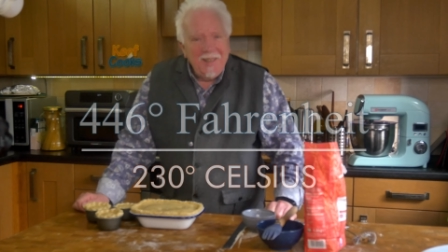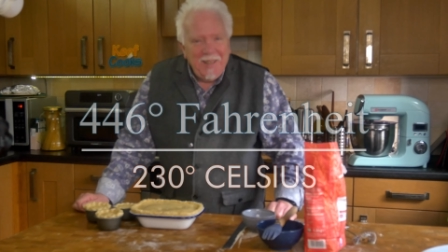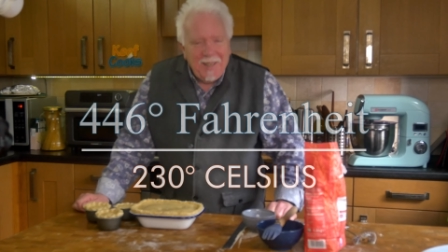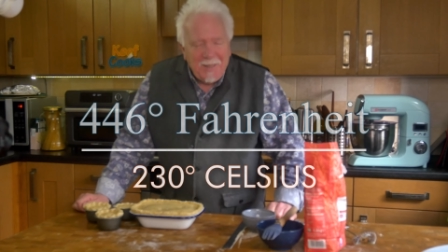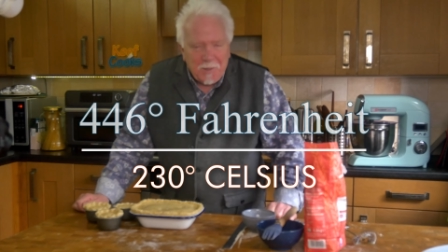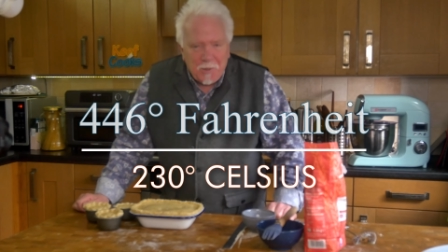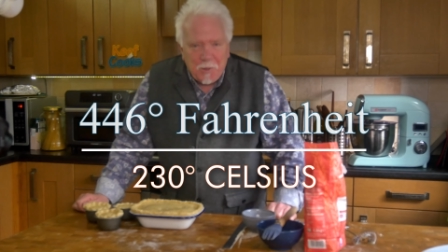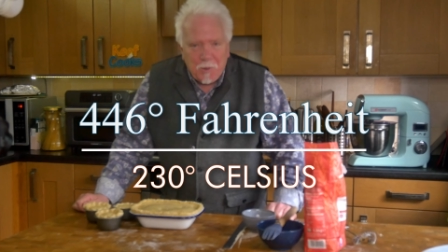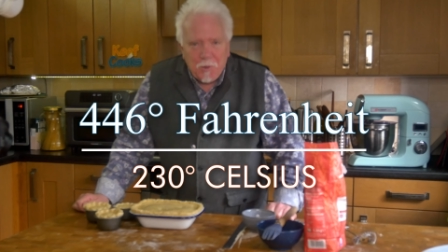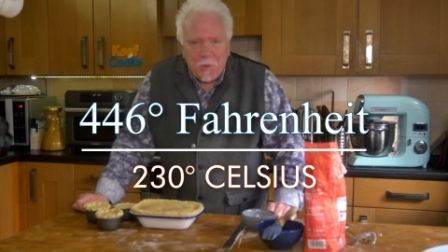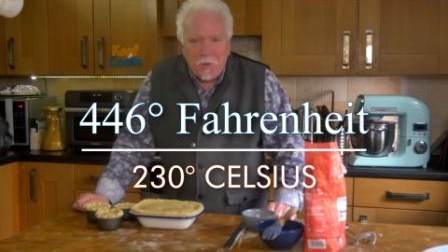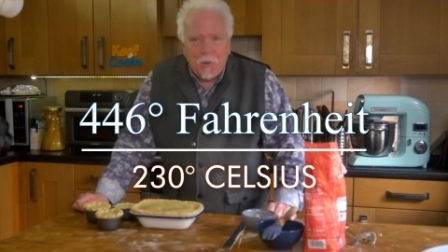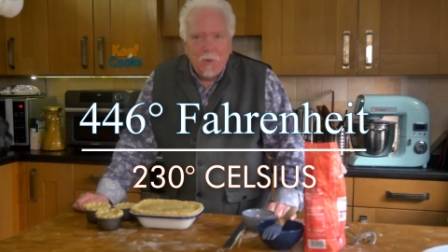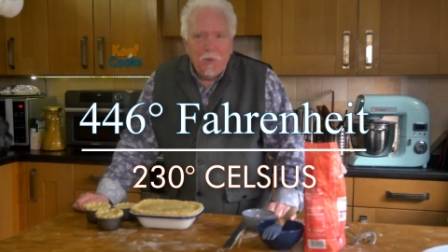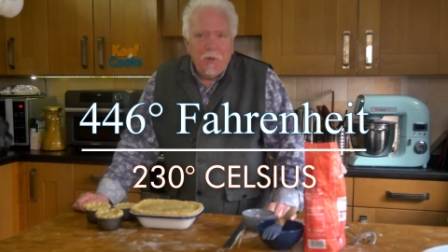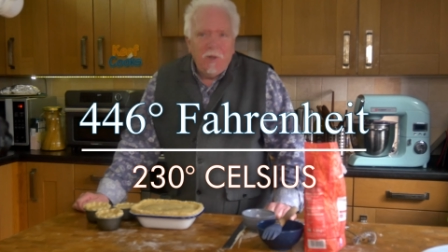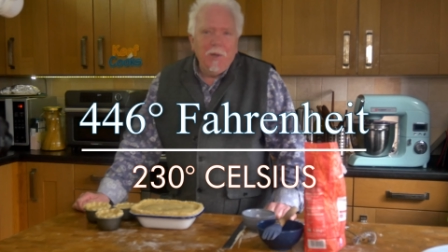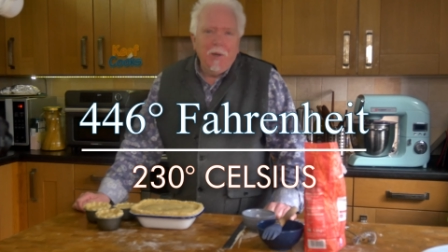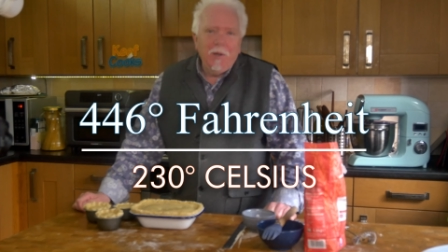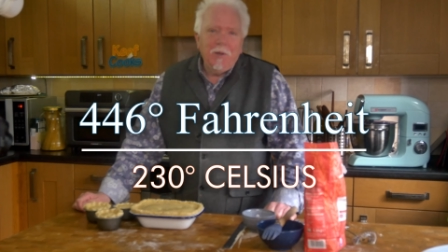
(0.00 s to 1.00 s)
That's
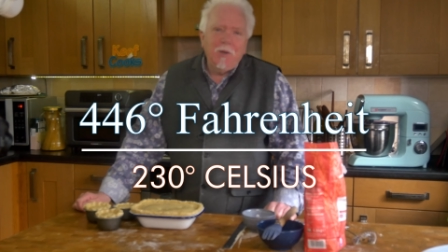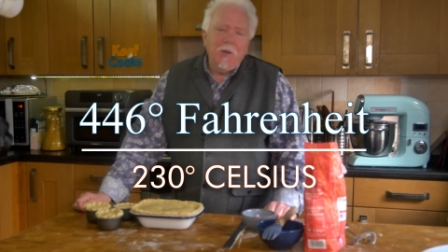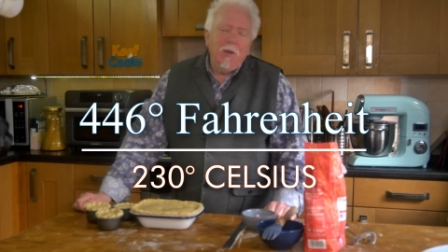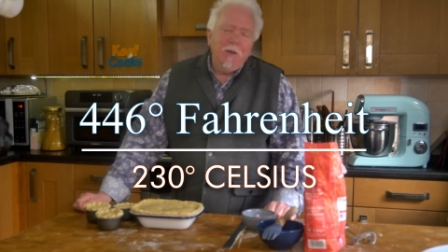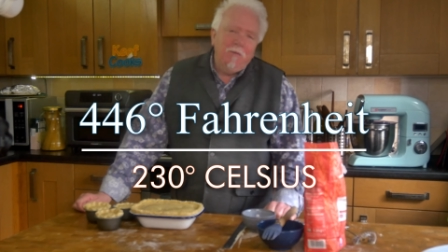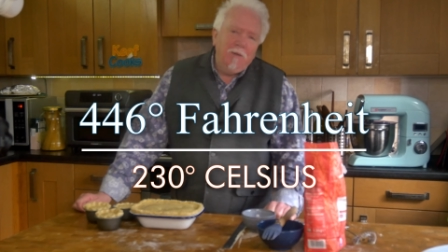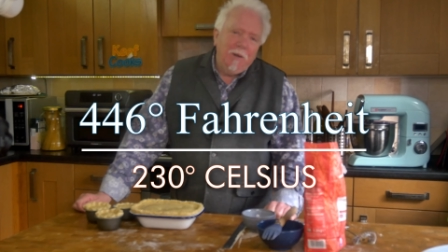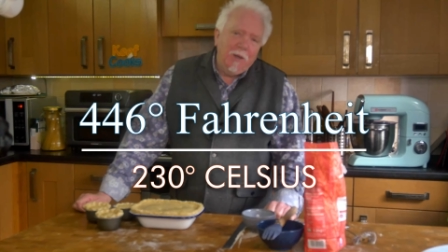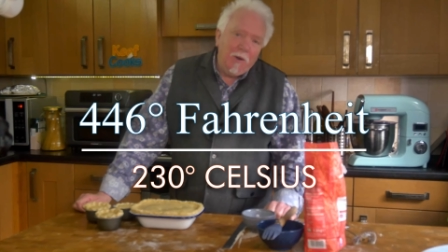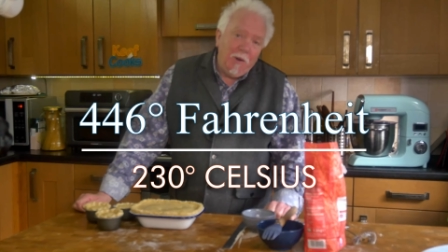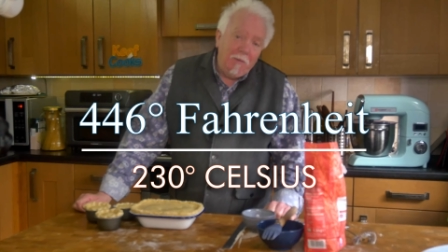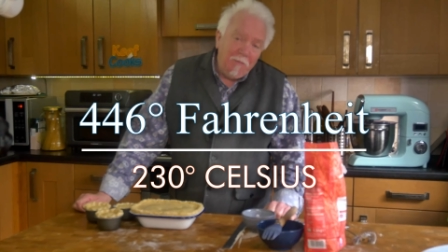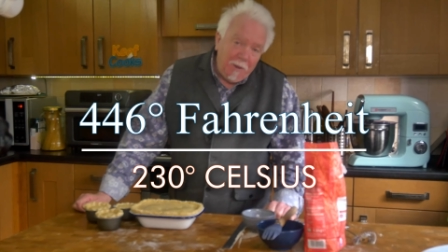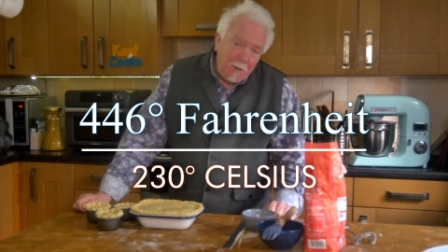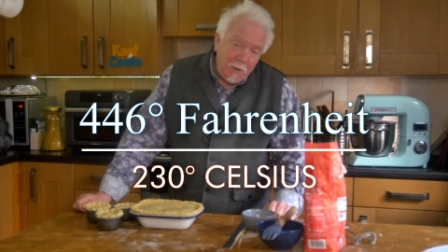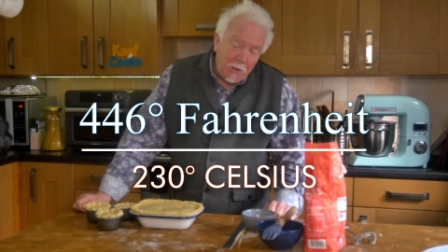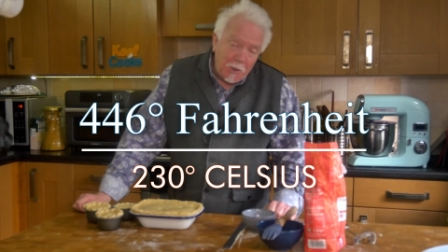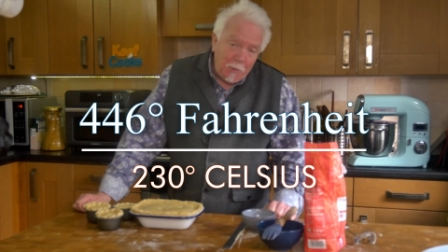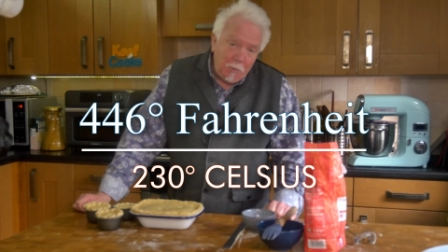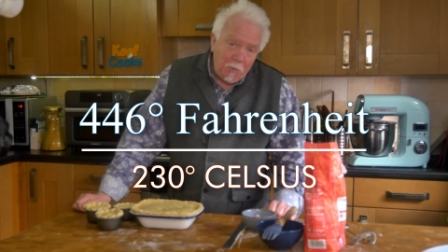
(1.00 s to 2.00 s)
230 for a
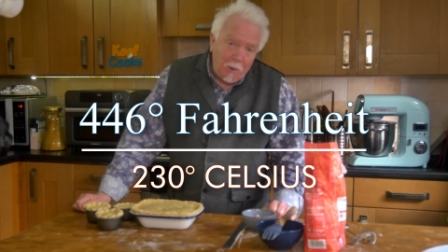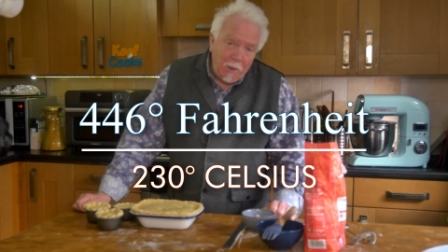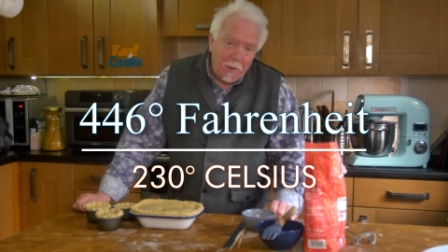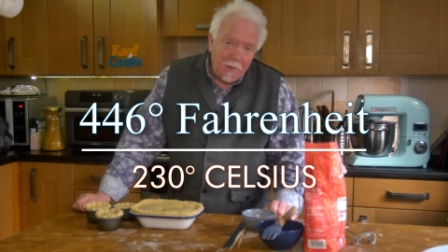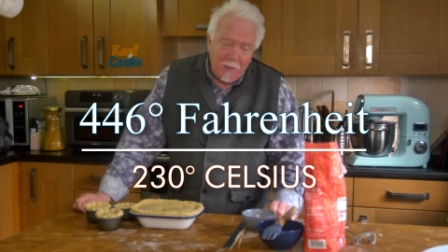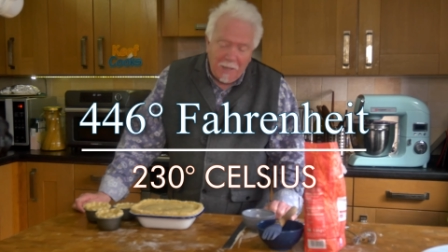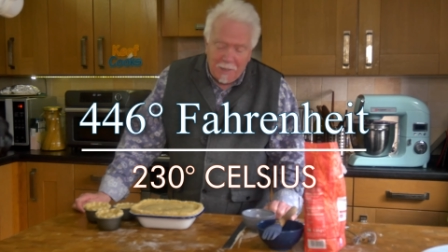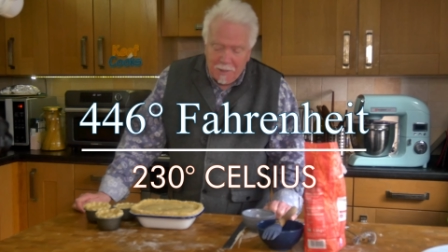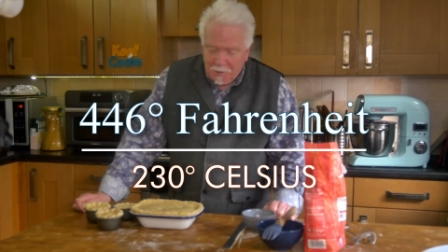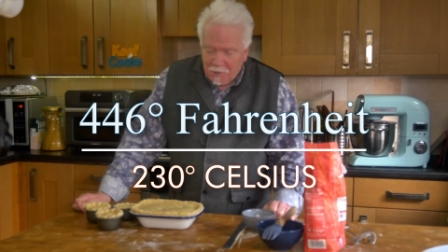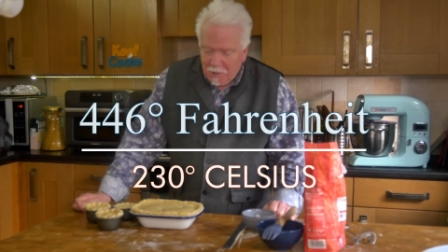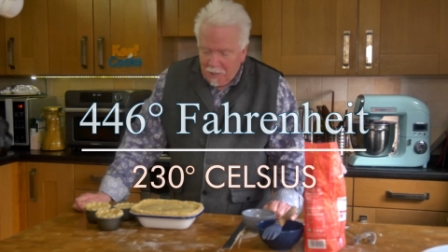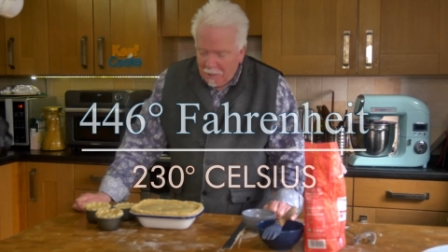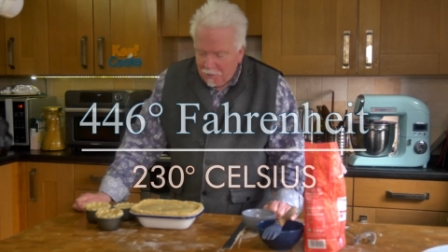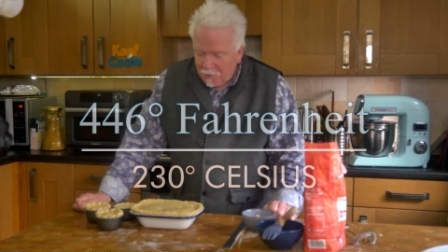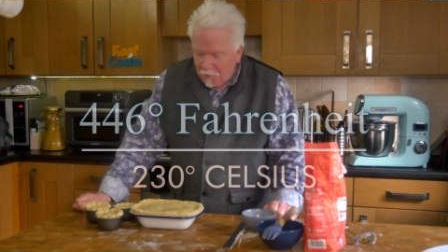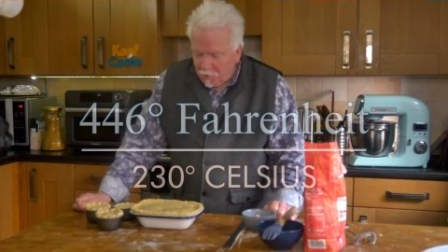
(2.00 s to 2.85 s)
conventional one, and that is gas